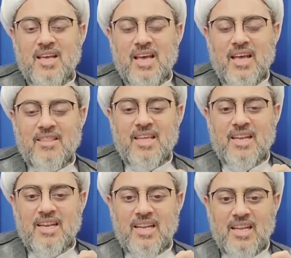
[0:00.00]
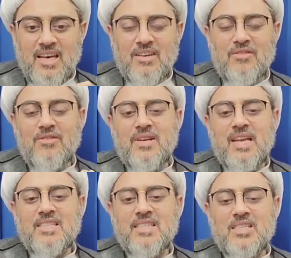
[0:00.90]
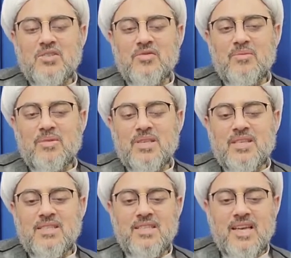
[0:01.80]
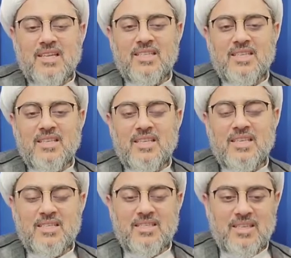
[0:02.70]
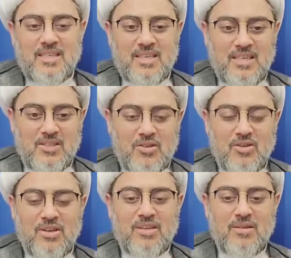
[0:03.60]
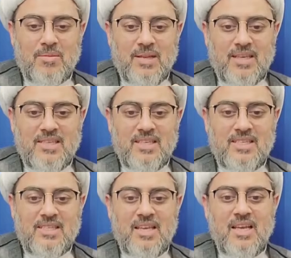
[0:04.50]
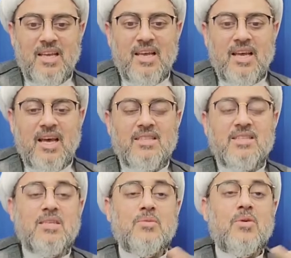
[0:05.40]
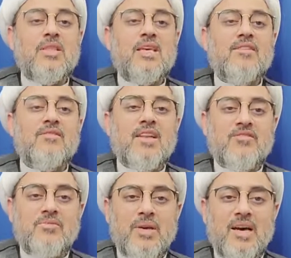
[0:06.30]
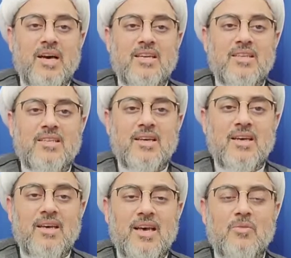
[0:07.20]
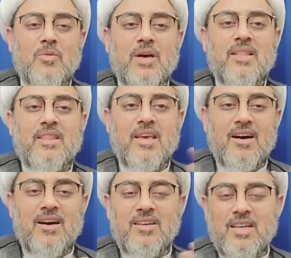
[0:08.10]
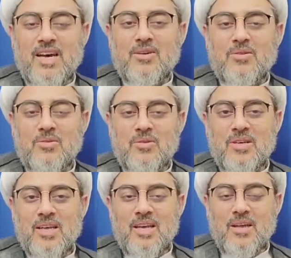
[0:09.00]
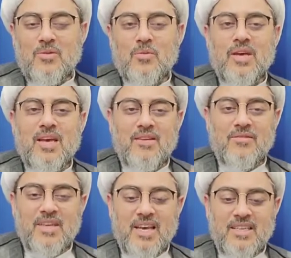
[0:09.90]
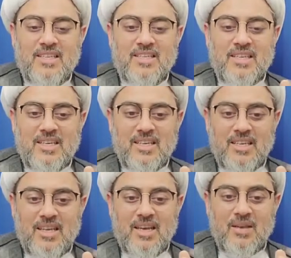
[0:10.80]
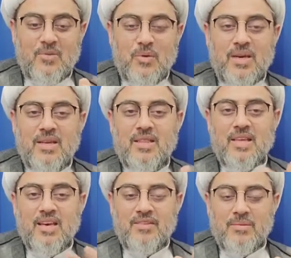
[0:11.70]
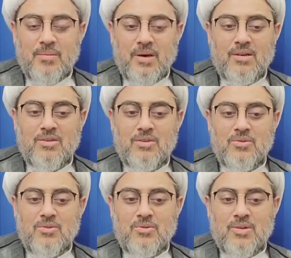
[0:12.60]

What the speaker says: and then learn lessons from these sites and these historical places, and see what they have left behind and where they are now and where have they ended and where they have embarked to.